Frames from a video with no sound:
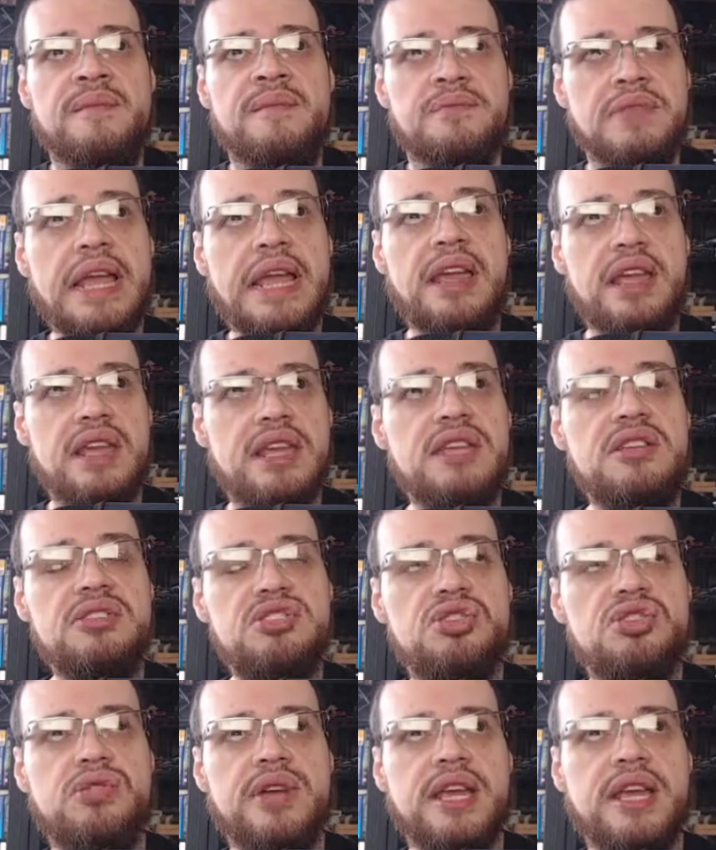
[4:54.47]

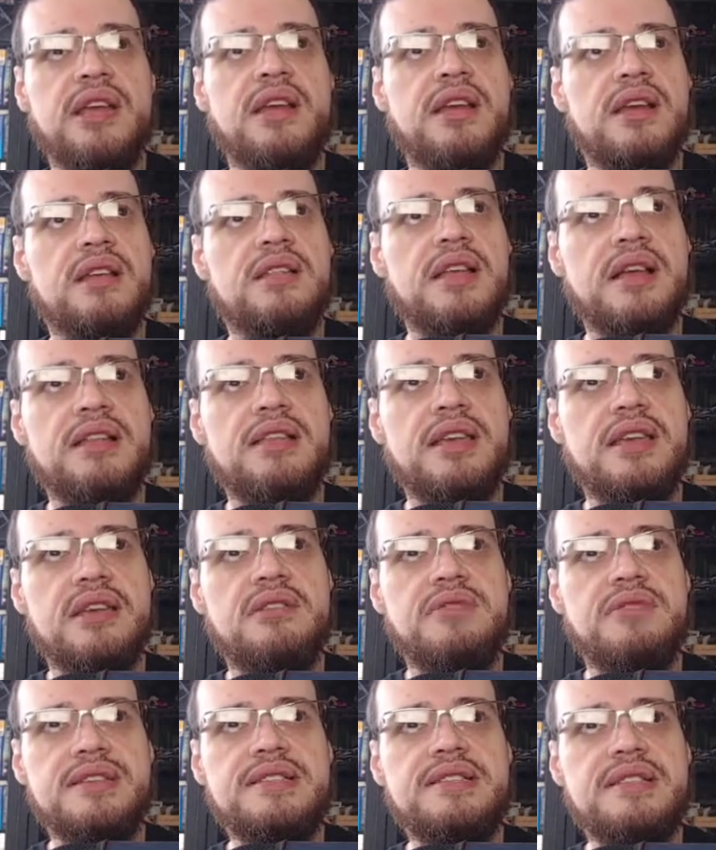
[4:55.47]
injury that he
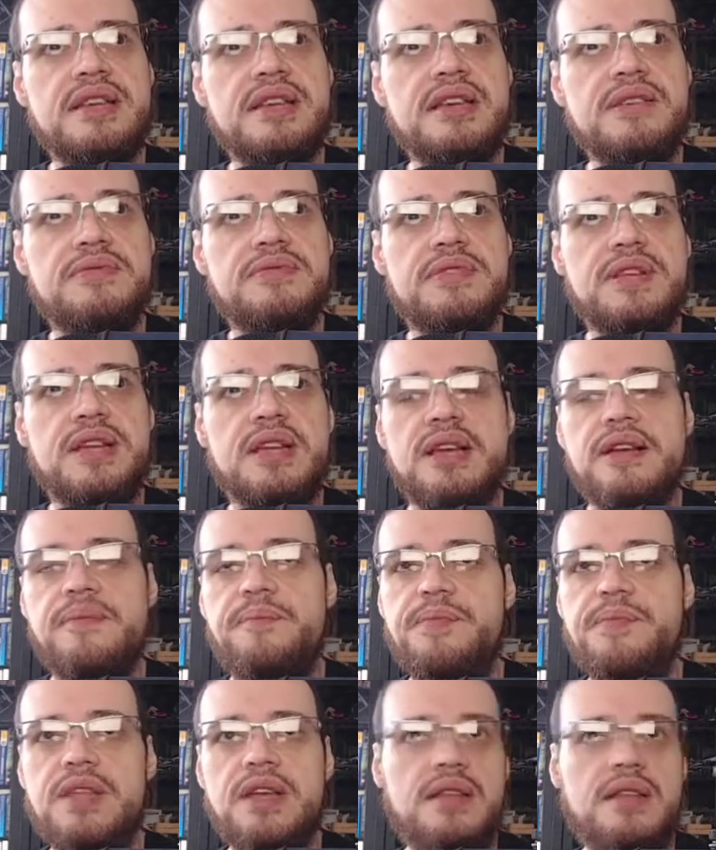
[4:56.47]
received,
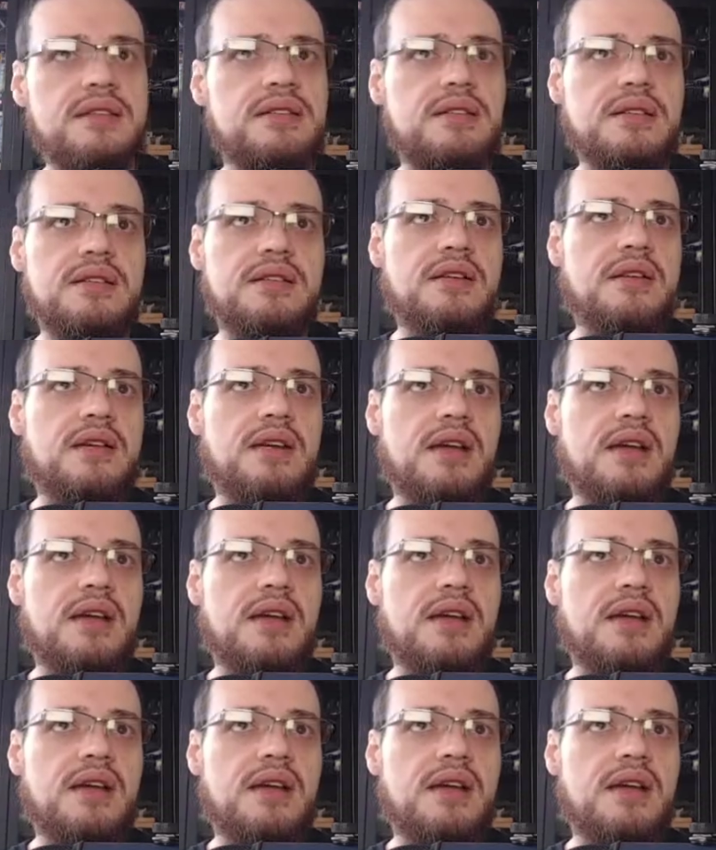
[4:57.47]
and